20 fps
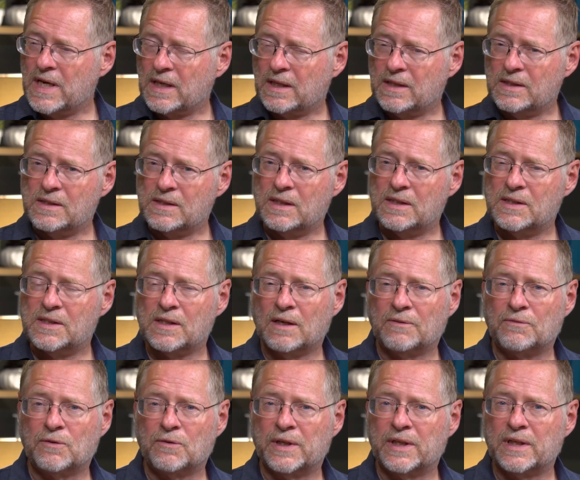Yeah, because
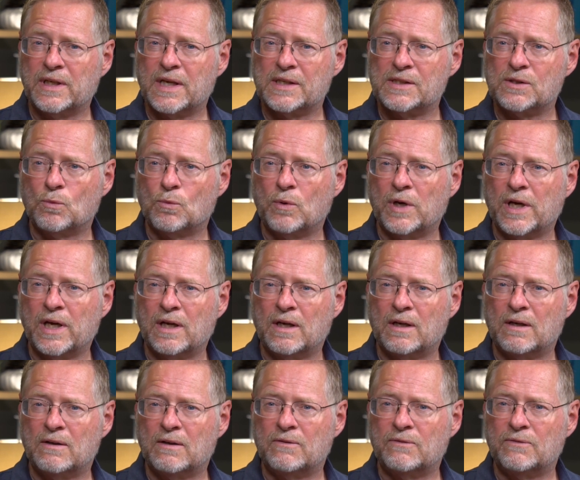suffering has a way
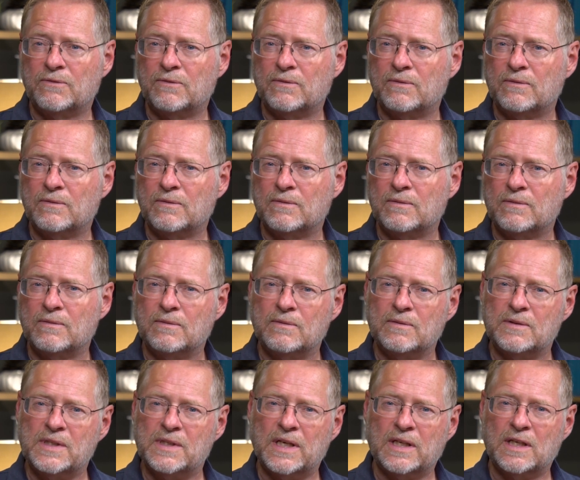of
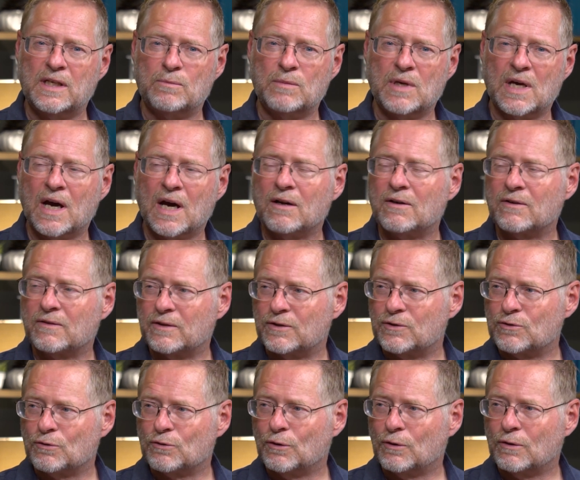taking me out of
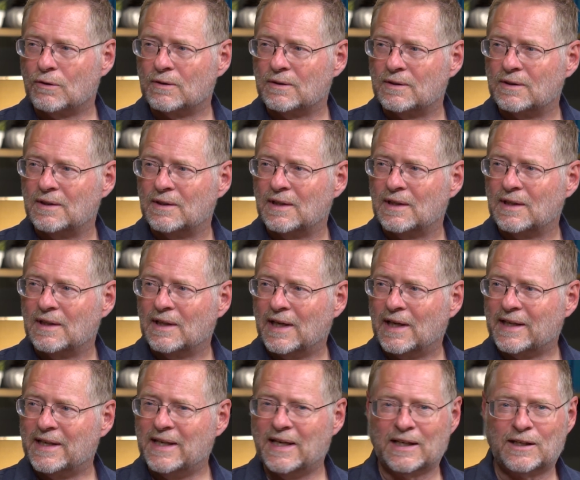control. Yes.
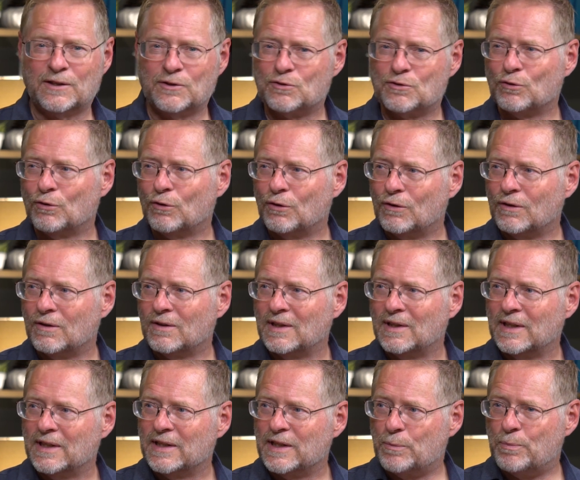I can't control
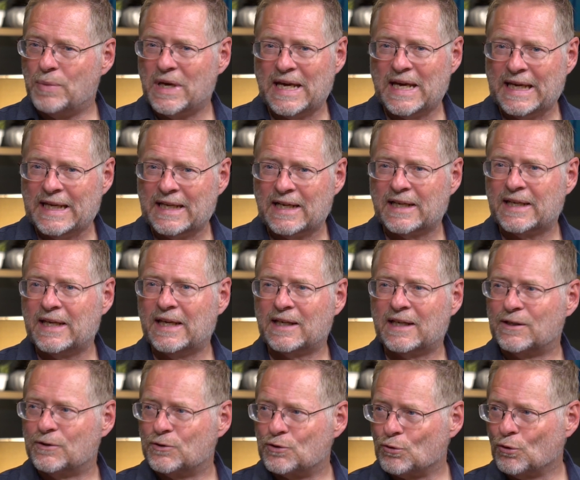the pain. I
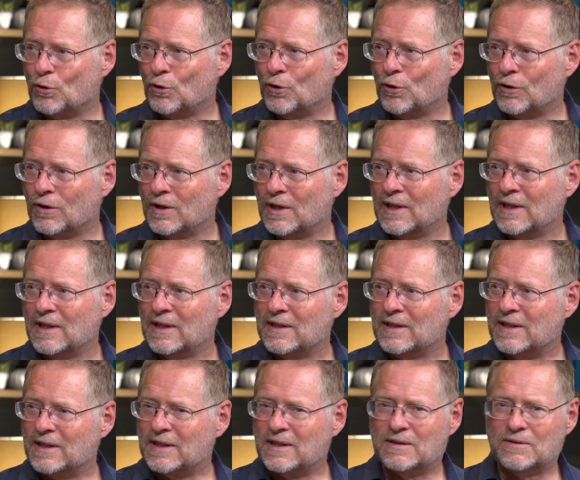can't control
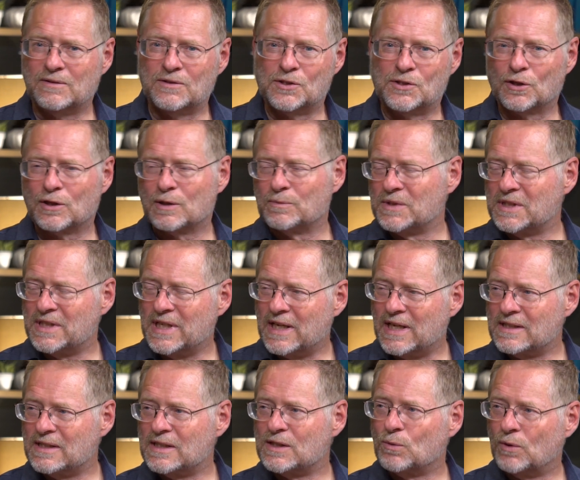the
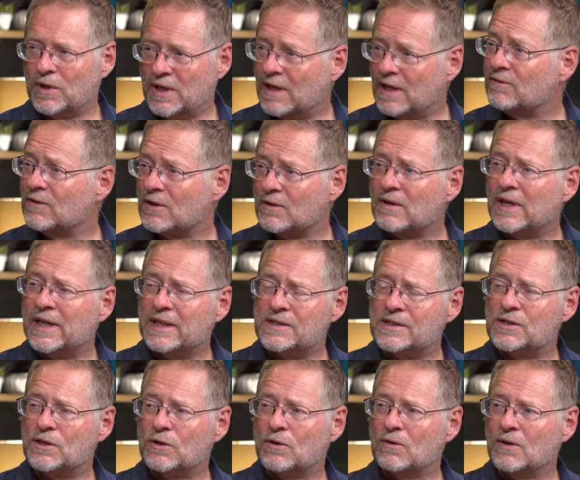circumstances, whatever. Right.
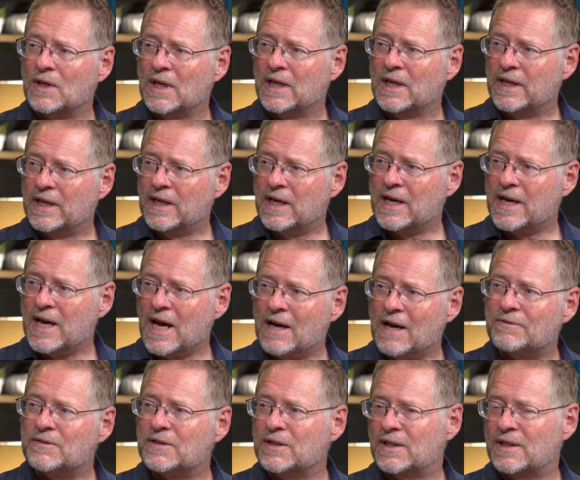So yes. I
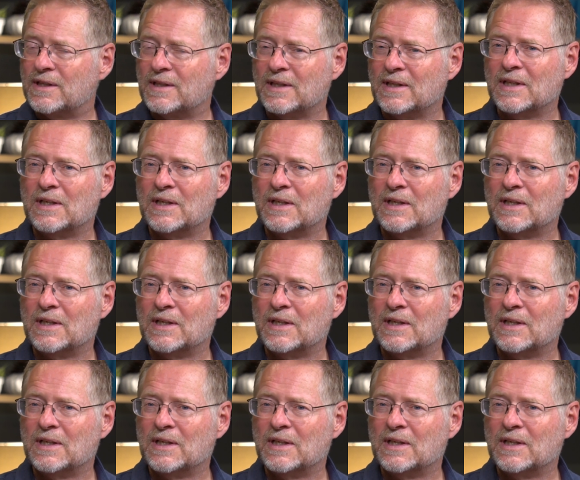have to,